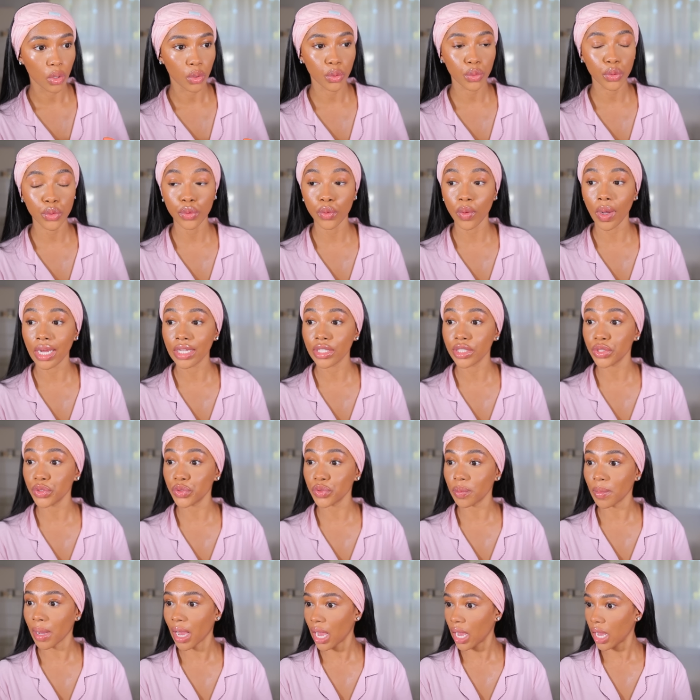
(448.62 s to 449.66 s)
Oh, I didn't
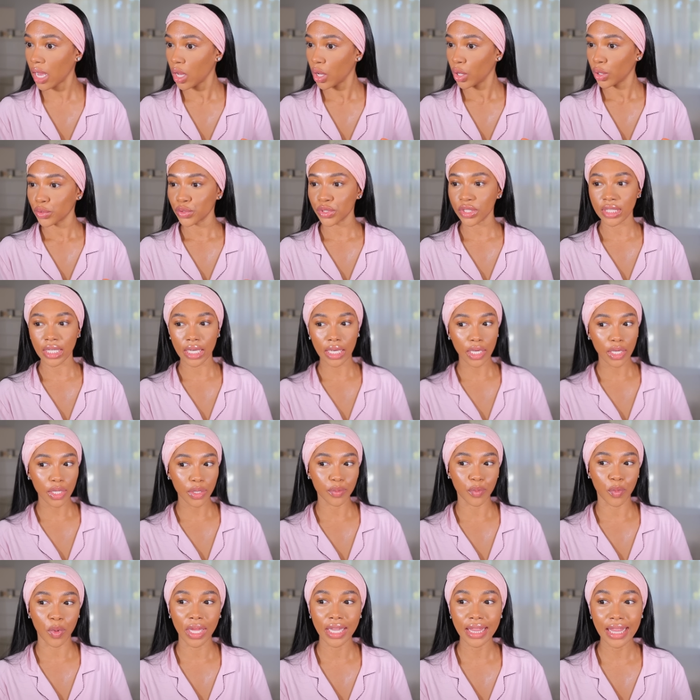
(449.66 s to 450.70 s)
do my.
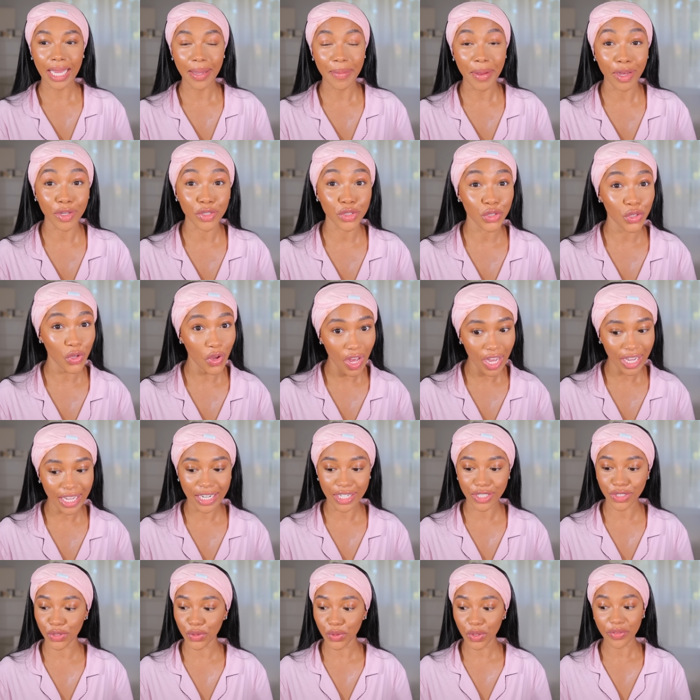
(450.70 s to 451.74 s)
See, one thing I was
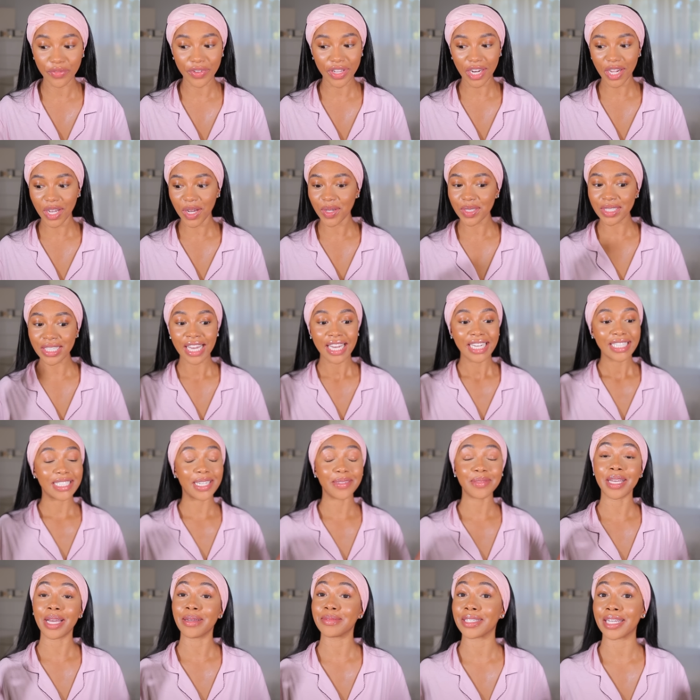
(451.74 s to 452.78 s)
talking and doing videos,
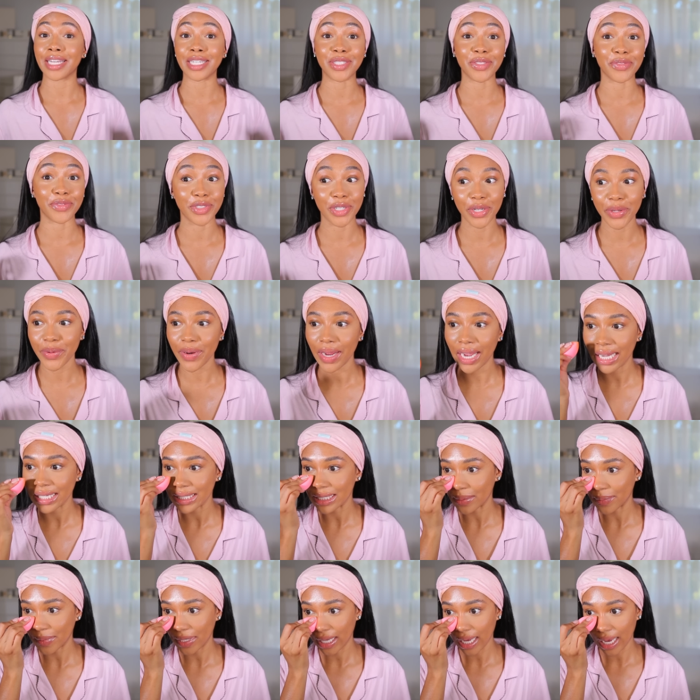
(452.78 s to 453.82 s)
sometimes it gets real
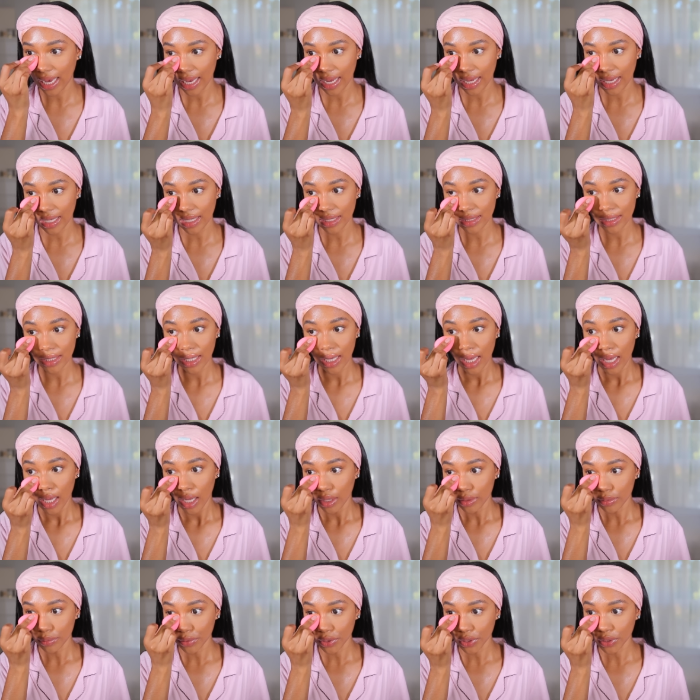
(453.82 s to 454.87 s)
crazy because,
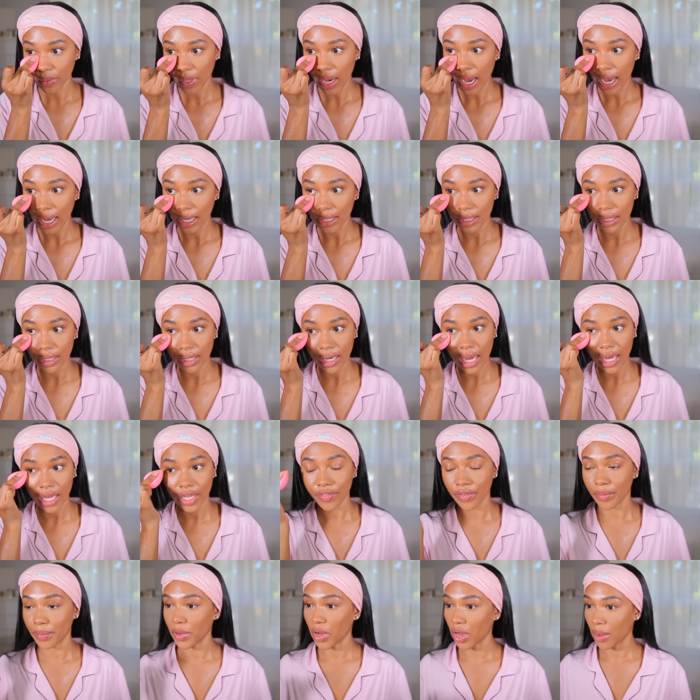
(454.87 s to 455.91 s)
boo, I did not
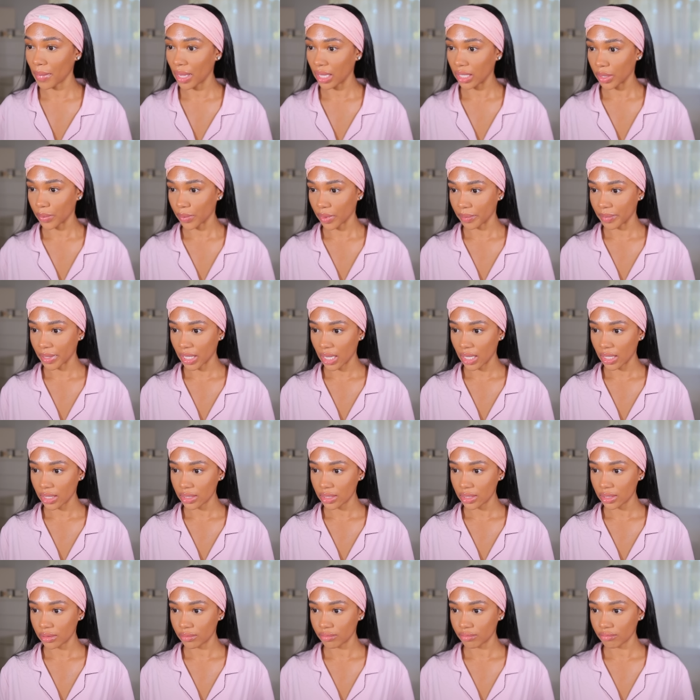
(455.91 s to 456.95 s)
even put on my liquid
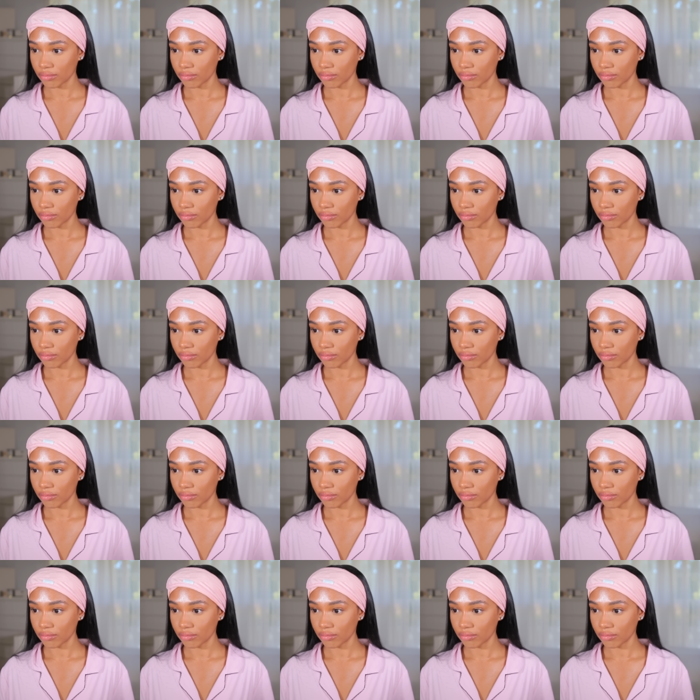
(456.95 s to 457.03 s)
blush.